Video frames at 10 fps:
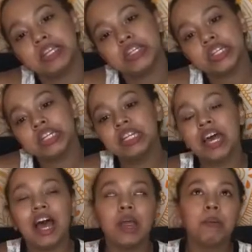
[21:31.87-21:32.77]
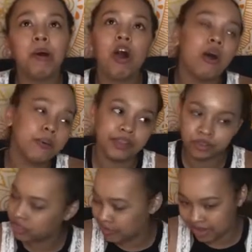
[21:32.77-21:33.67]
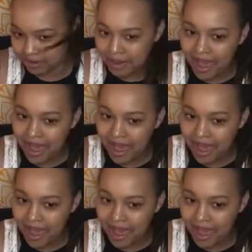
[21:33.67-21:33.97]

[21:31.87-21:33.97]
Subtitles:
I will always respond back,